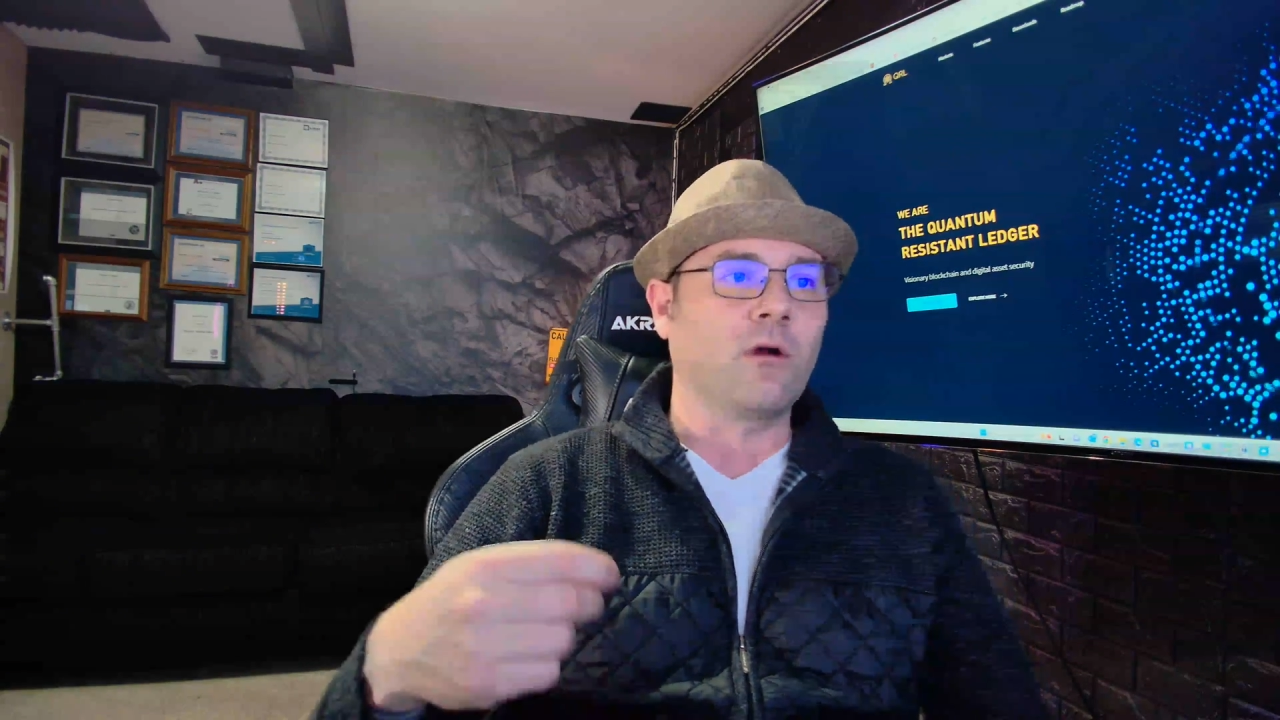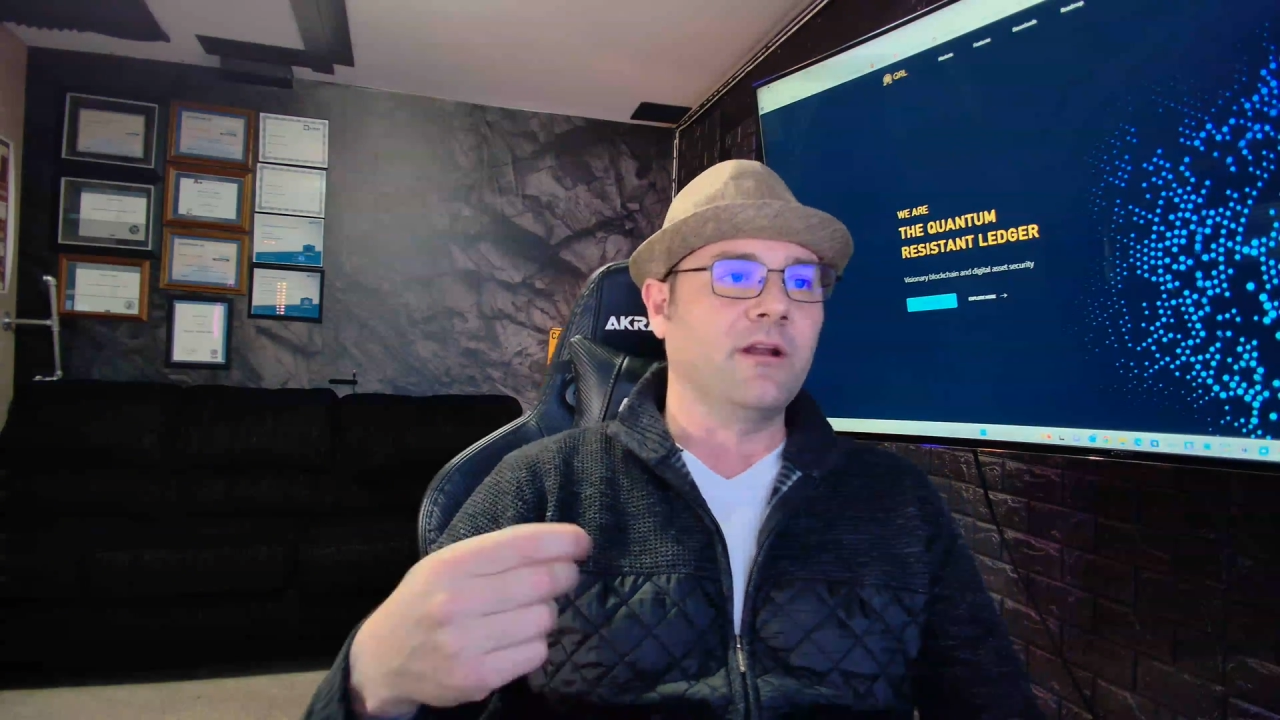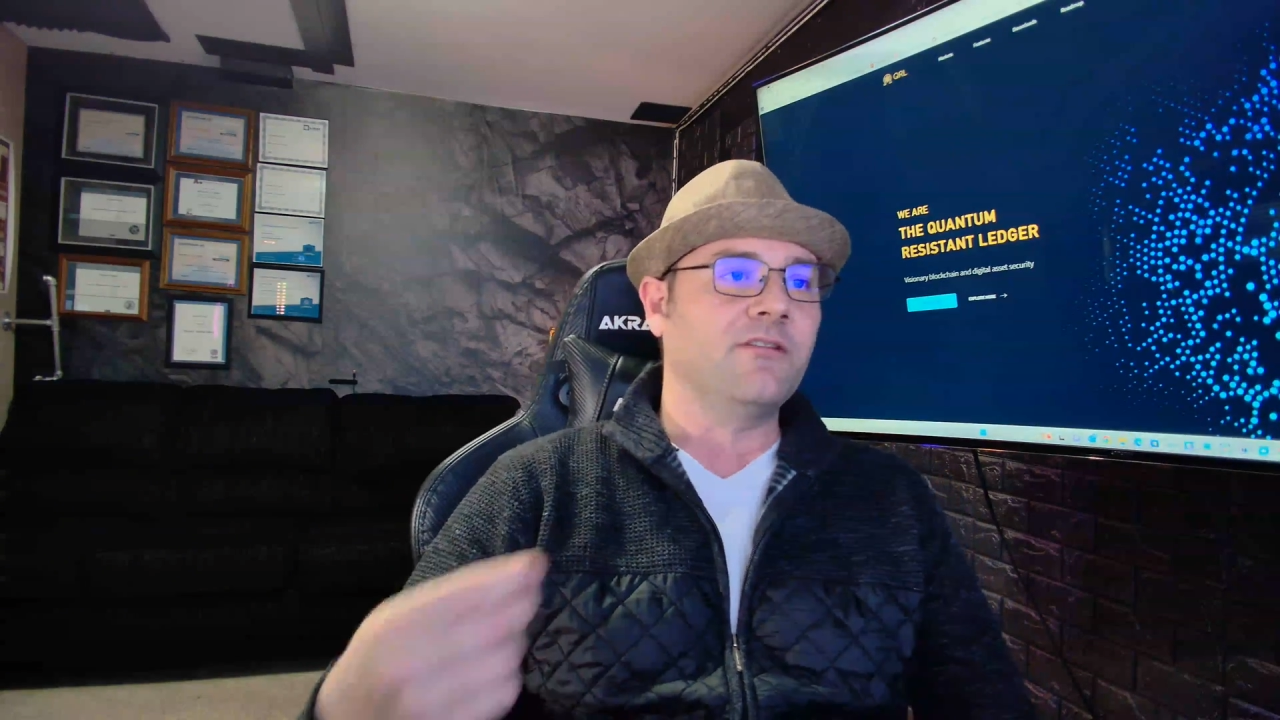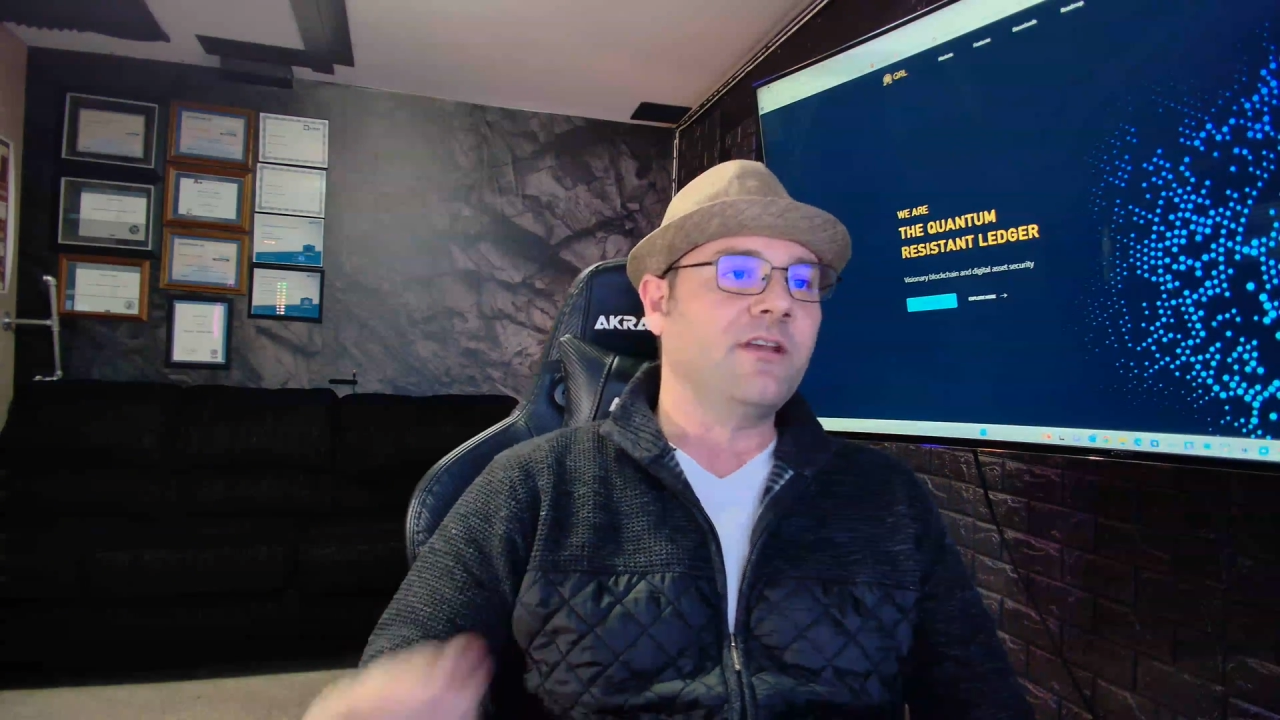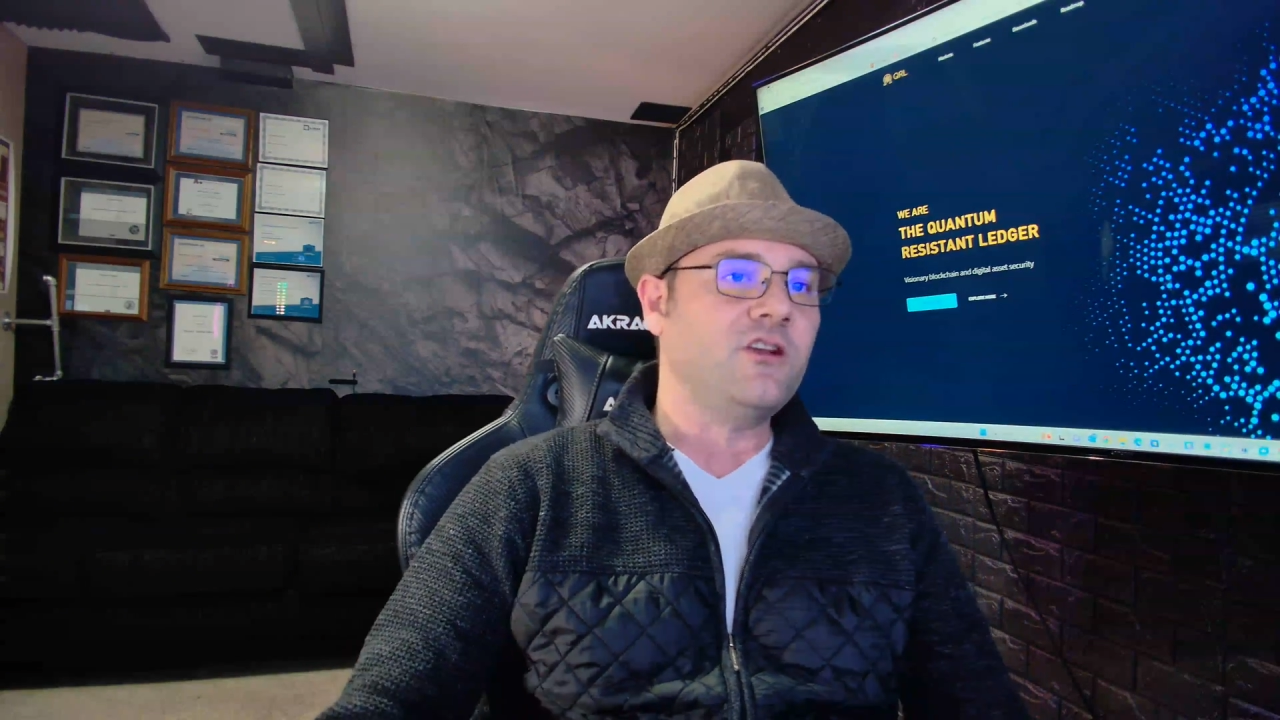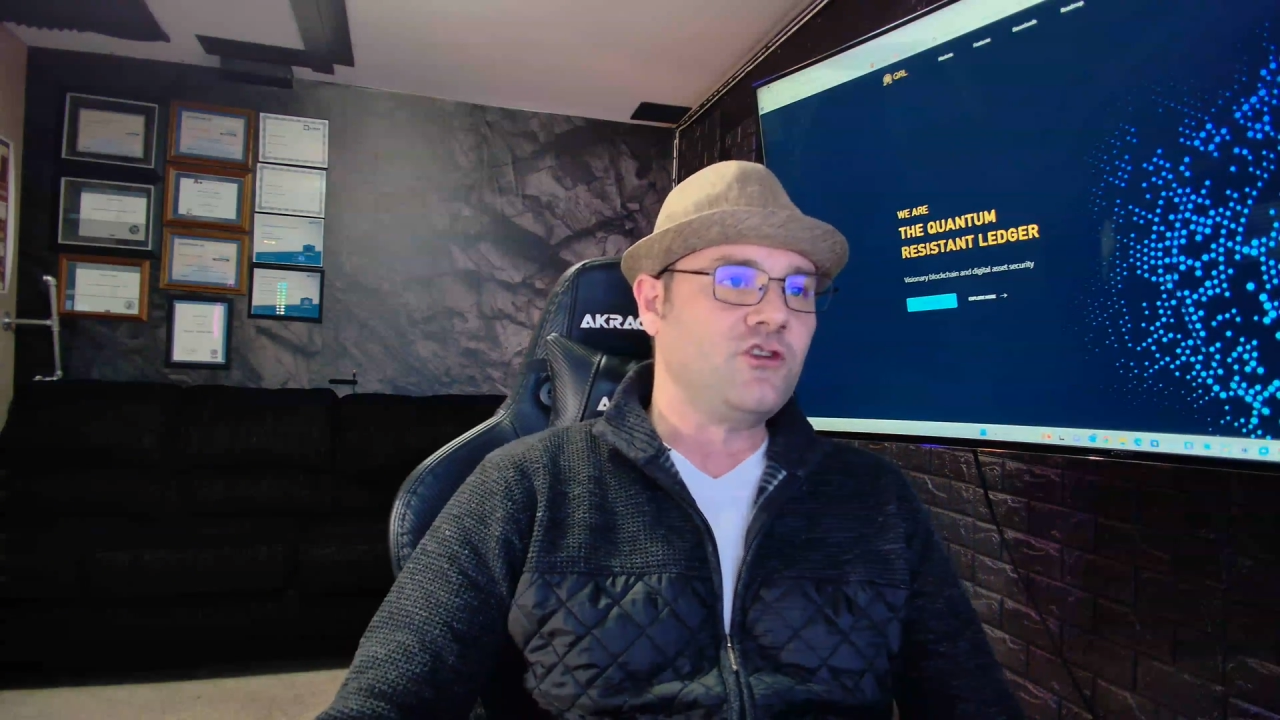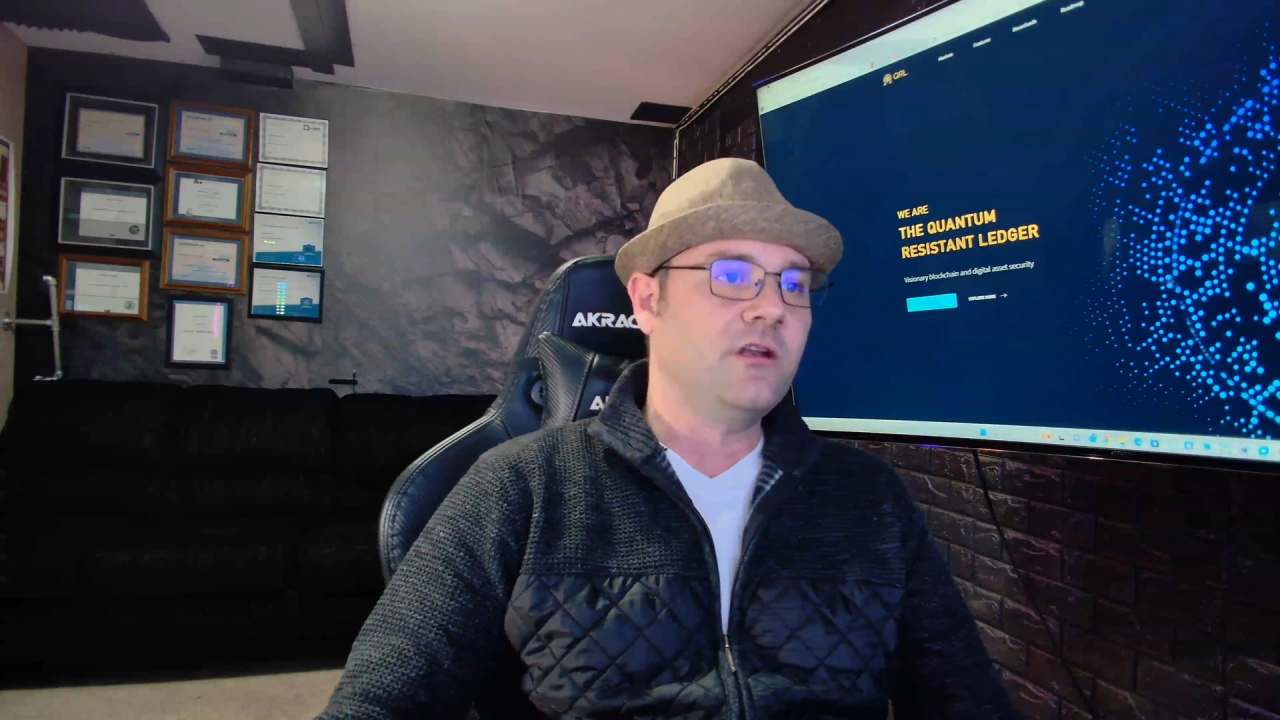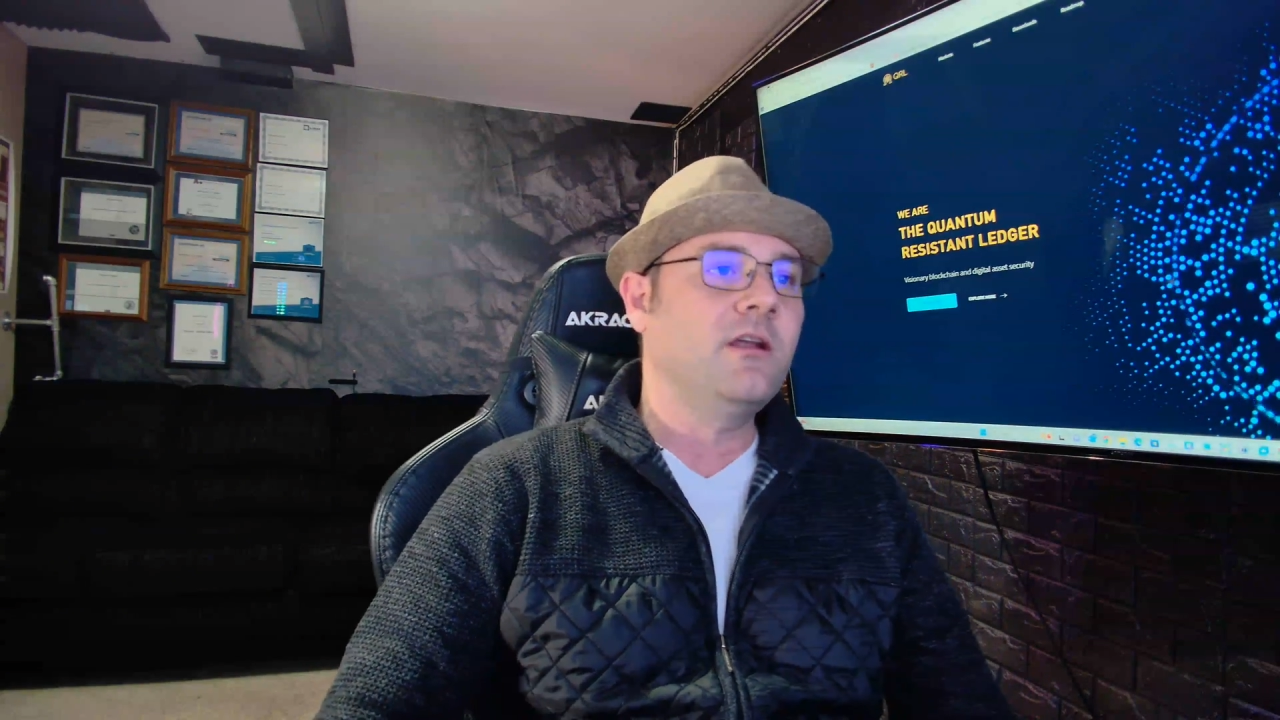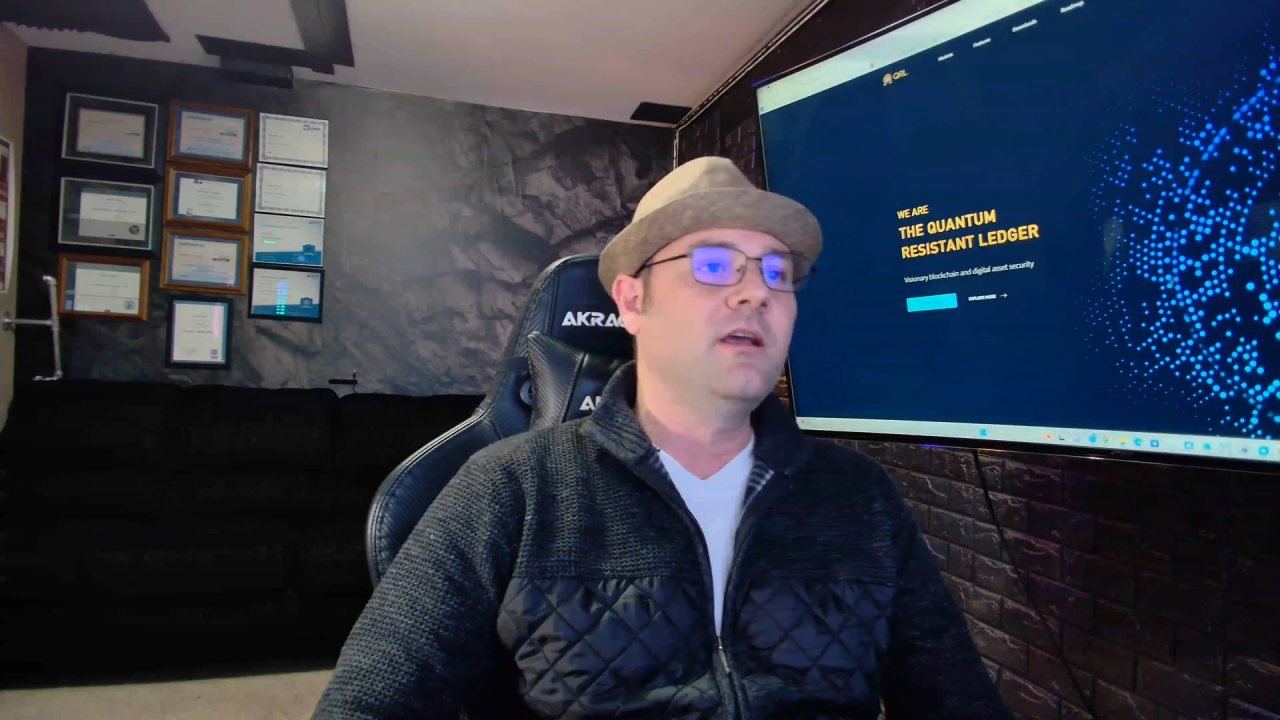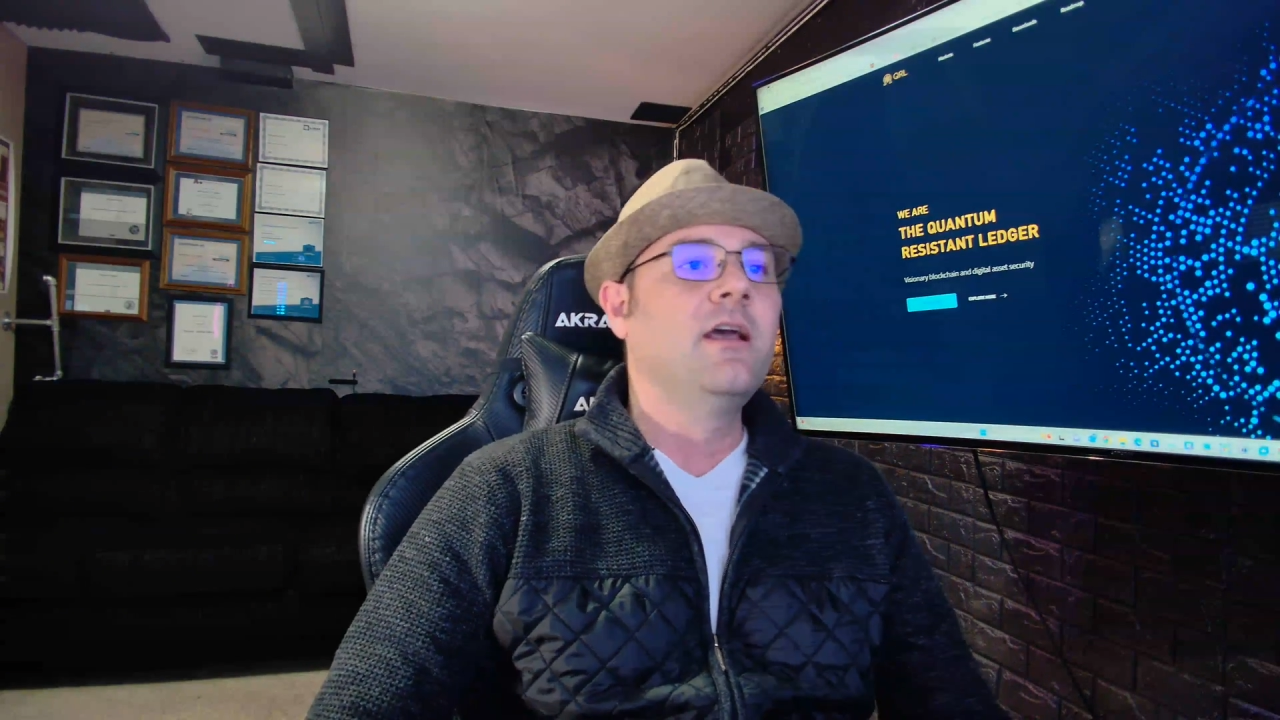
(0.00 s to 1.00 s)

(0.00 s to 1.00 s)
organization?